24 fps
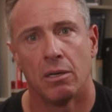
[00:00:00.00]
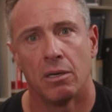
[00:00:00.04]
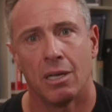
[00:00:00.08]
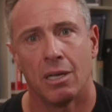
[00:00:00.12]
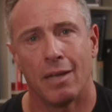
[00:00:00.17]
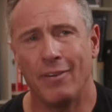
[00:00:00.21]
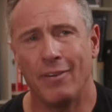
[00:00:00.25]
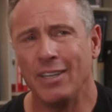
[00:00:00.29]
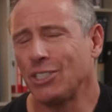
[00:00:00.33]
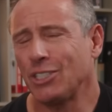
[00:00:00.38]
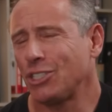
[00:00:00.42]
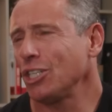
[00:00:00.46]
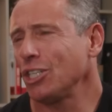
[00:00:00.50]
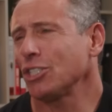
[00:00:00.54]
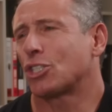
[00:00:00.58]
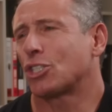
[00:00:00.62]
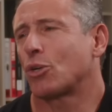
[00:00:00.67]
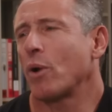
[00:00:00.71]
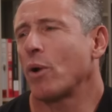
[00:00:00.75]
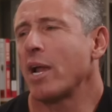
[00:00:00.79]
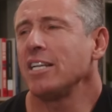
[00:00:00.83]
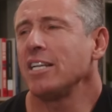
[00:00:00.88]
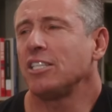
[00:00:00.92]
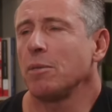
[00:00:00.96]
If it's just
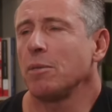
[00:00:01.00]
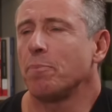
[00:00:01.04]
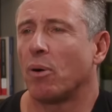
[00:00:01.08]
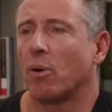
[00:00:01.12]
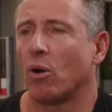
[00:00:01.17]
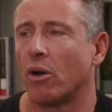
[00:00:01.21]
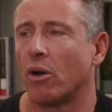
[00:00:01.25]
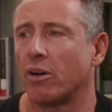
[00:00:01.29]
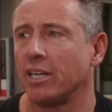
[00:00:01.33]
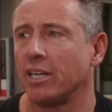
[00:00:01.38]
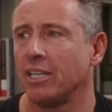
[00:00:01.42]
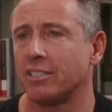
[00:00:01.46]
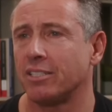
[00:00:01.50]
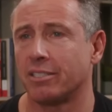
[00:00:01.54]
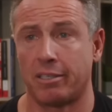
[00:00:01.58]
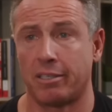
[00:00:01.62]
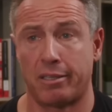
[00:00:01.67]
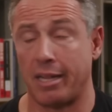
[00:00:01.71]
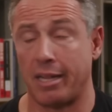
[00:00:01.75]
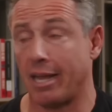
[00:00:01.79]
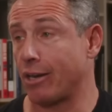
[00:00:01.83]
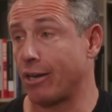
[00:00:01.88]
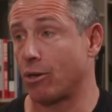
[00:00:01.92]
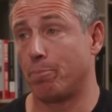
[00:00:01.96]
crazy parties and a
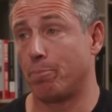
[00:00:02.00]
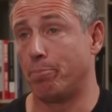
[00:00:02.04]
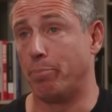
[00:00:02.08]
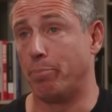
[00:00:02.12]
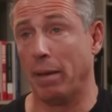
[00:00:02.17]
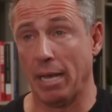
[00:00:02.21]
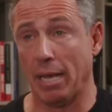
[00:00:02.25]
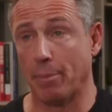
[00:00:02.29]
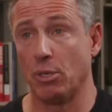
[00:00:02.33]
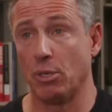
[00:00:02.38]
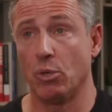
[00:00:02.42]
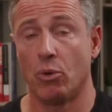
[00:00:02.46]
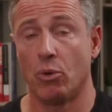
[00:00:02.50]
lot of baby